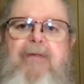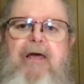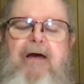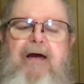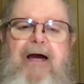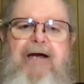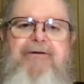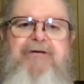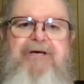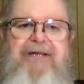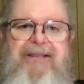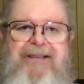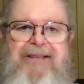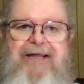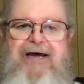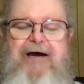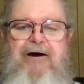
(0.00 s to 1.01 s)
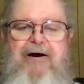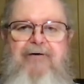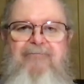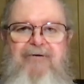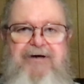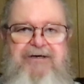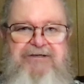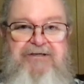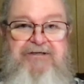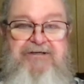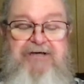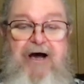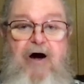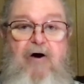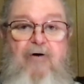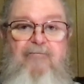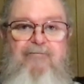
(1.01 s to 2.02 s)
and to live
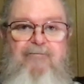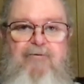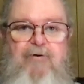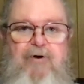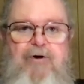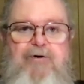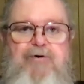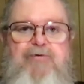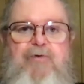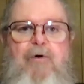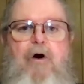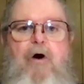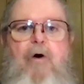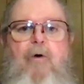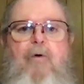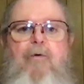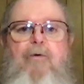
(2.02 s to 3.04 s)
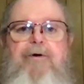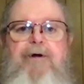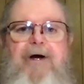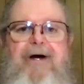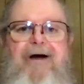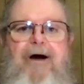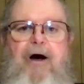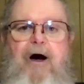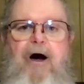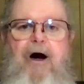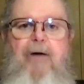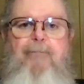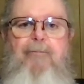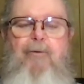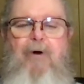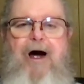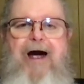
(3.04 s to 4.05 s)
self-controlled,
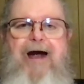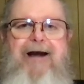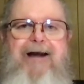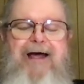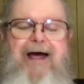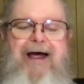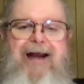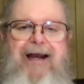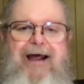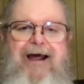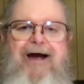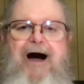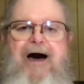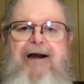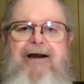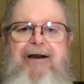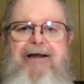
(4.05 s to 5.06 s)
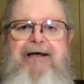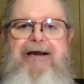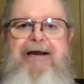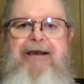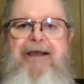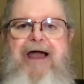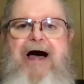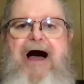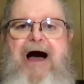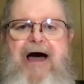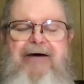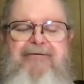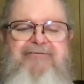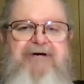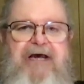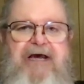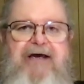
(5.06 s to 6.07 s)
upright and godly
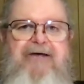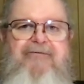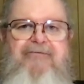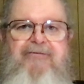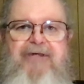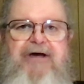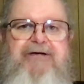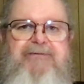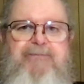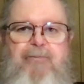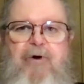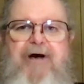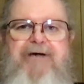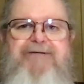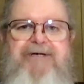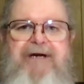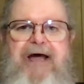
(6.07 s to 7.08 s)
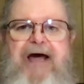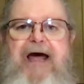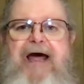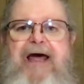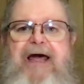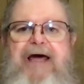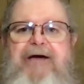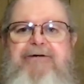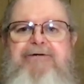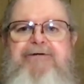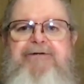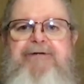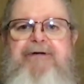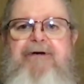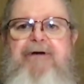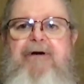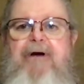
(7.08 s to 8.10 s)
lives in this present age,
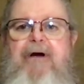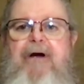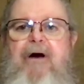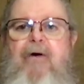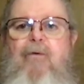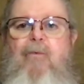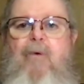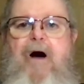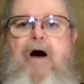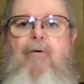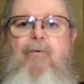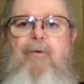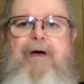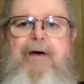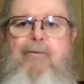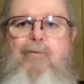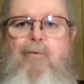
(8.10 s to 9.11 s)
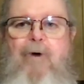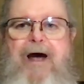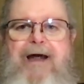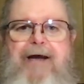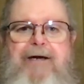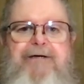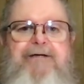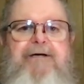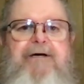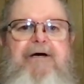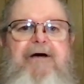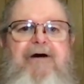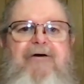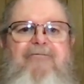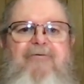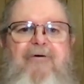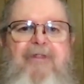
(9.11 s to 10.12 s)
while we wait
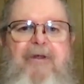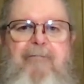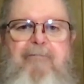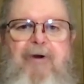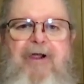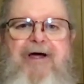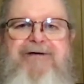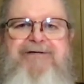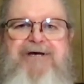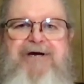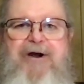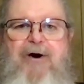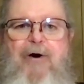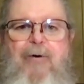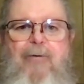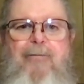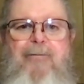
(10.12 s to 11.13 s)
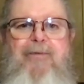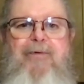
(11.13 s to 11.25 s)
for the blessed hope,